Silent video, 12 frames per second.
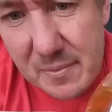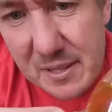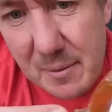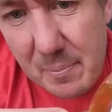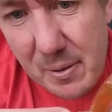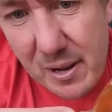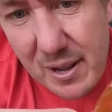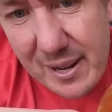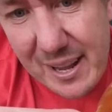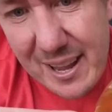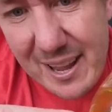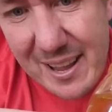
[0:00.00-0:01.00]
you plug
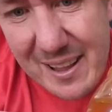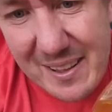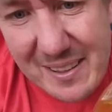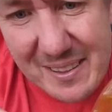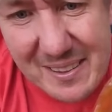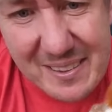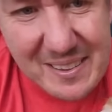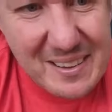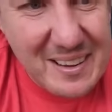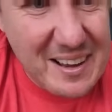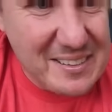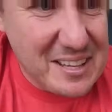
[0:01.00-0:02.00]
it,
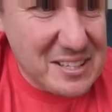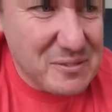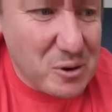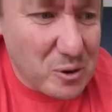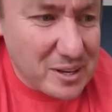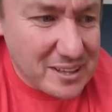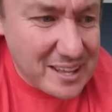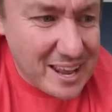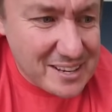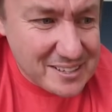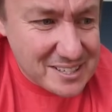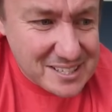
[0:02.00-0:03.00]
and then you've got it there,
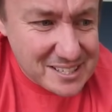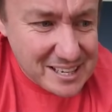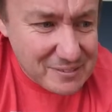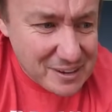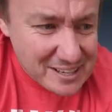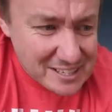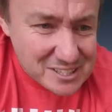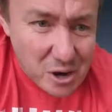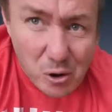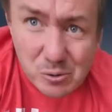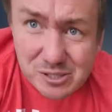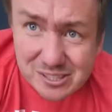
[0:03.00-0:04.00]
and you just leave it in its
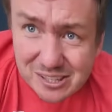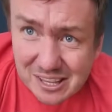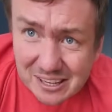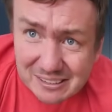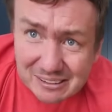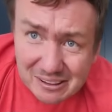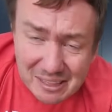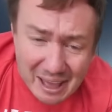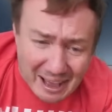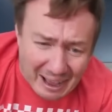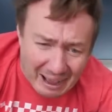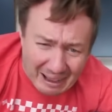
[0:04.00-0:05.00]
holster thing like
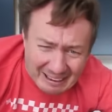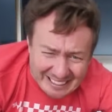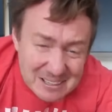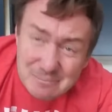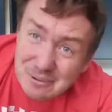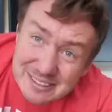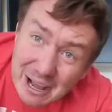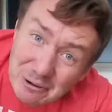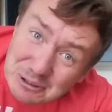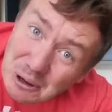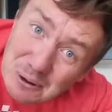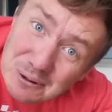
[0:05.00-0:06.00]
that. But that'll
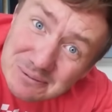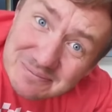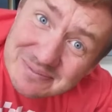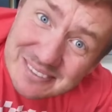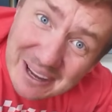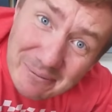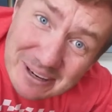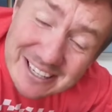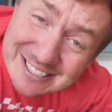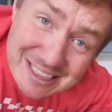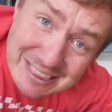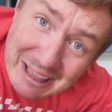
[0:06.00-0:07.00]
do. I mean,
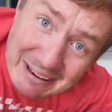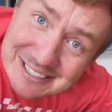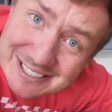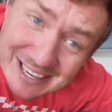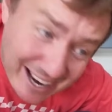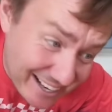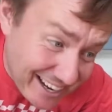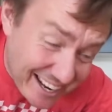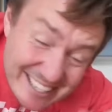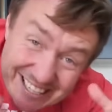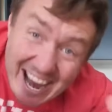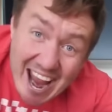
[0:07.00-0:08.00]
it's a thing, isn't it? And
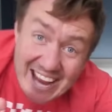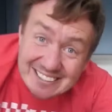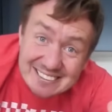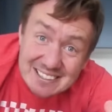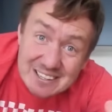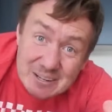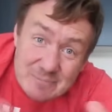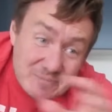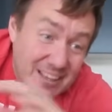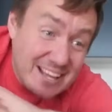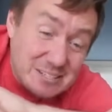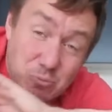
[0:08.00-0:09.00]
again,
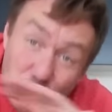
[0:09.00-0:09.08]
it's